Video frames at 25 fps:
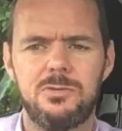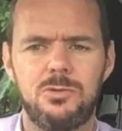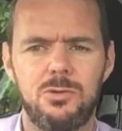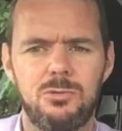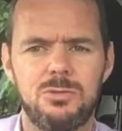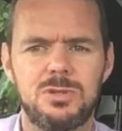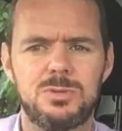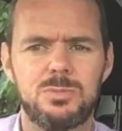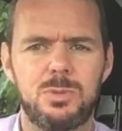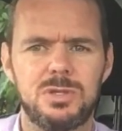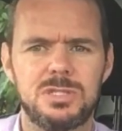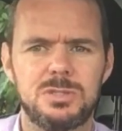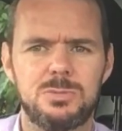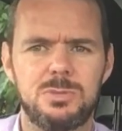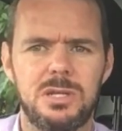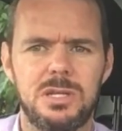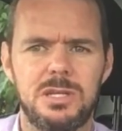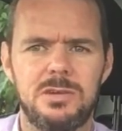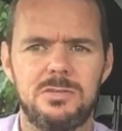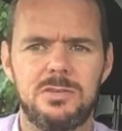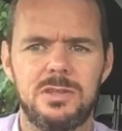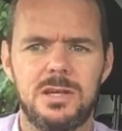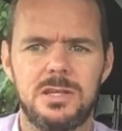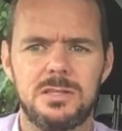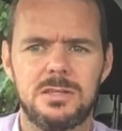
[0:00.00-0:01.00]
full
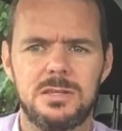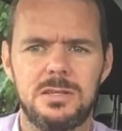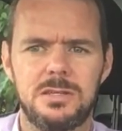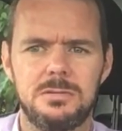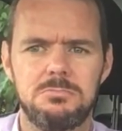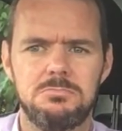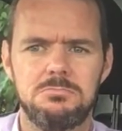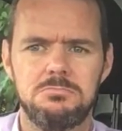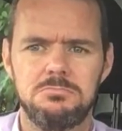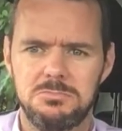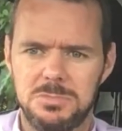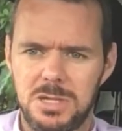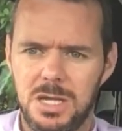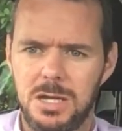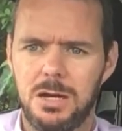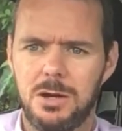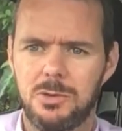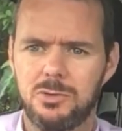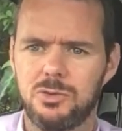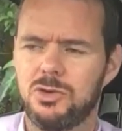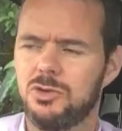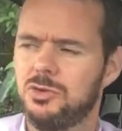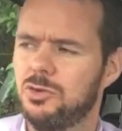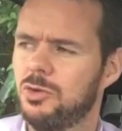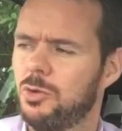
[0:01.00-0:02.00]
responsibility for that today. Yeah,
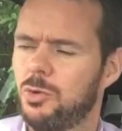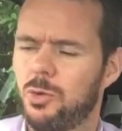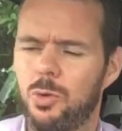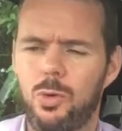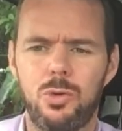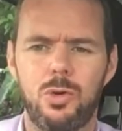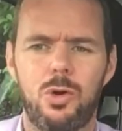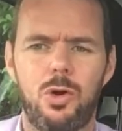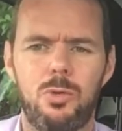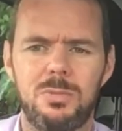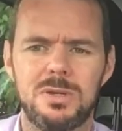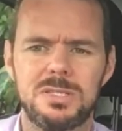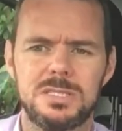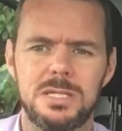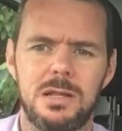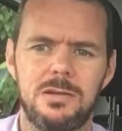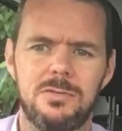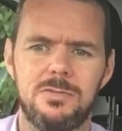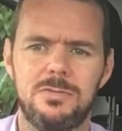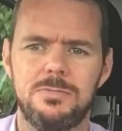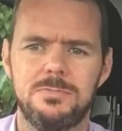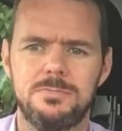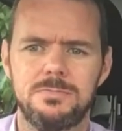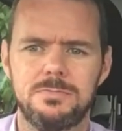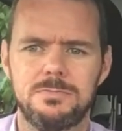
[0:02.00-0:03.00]
I'm going to do a whole lot myself.